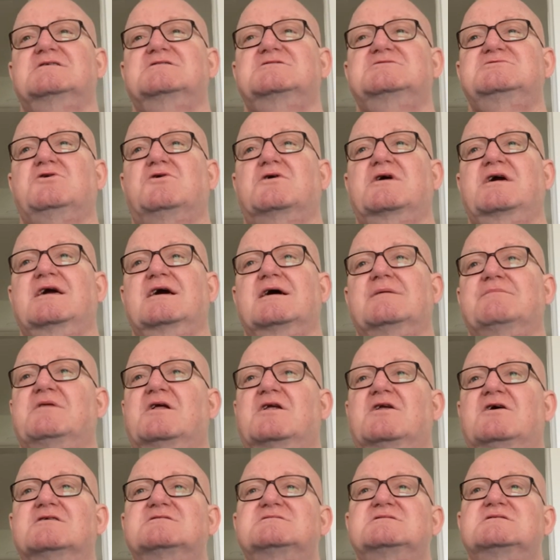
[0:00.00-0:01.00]
chalking up the
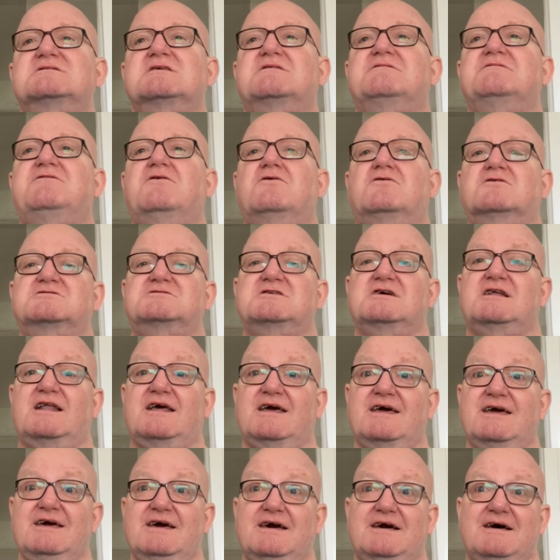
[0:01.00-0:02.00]
losses,
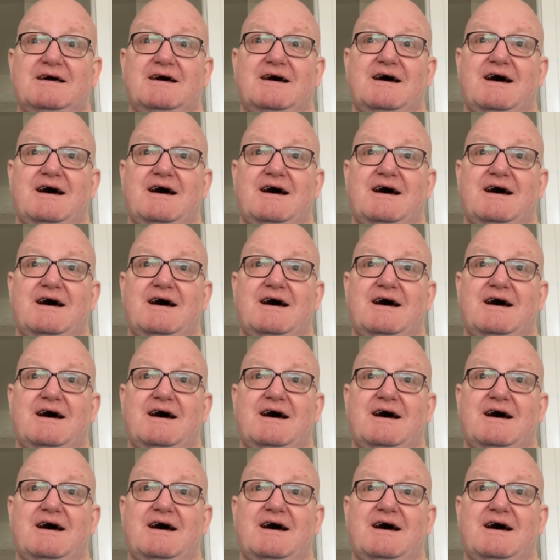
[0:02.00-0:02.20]
unfortunately.